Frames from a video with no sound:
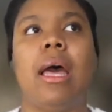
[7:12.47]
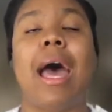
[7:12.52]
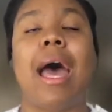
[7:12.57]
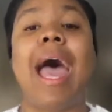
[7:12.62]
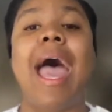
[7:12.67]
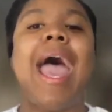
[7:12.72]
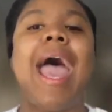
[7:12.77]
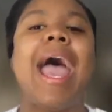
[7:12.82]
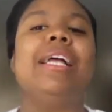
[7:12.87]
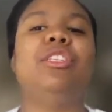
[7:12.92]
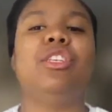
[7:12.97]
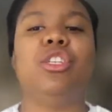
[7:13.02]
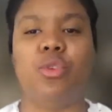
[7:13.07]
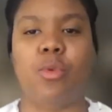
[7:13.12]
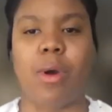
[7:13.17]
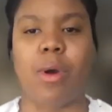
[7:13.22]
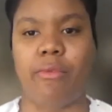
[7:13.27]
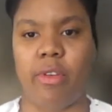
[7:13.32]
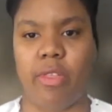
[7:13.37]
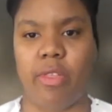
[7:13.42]
I had to do
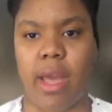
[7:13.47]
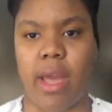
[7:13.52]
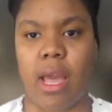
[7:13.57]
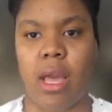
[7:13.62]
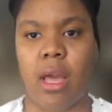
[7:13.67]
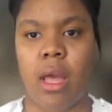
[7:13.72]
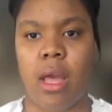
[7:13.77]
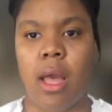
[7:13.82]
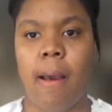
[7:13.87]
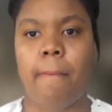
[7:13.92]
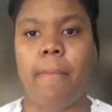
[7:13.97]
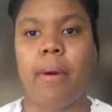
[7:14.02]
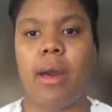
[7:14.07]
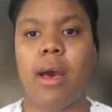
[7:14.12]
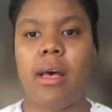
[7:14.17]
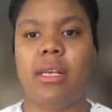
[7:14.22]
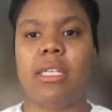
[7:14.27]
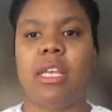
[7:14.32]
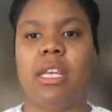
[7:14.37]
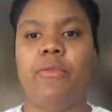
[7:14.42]
everything
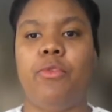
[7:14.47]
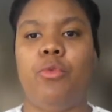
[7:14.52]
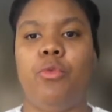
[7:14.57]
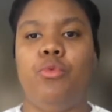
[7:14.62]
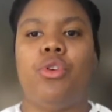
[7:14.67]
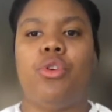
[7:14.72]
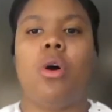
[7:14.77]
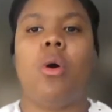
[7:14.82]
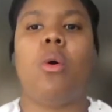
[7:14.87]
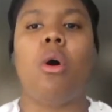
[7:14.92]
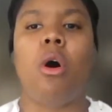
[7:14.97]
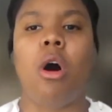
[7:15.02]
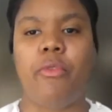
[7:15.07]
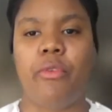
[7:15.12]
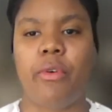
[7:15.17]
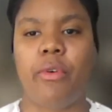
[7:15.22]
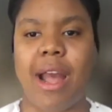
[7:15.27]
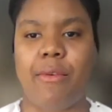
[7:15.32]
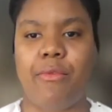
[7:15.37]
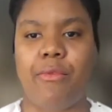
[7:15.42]
because if you don't
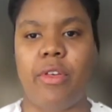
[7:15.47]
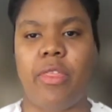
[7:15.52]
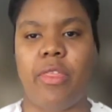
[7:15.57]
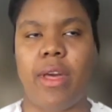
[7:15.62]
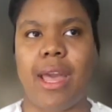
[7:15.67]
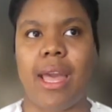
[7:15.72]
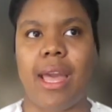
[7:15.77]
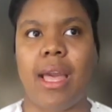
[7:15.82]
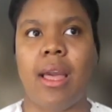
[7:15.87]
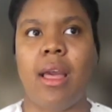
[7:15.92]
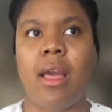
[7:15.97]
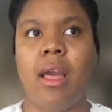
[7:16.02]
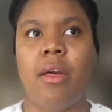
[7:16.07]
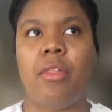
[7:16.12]
offer everything,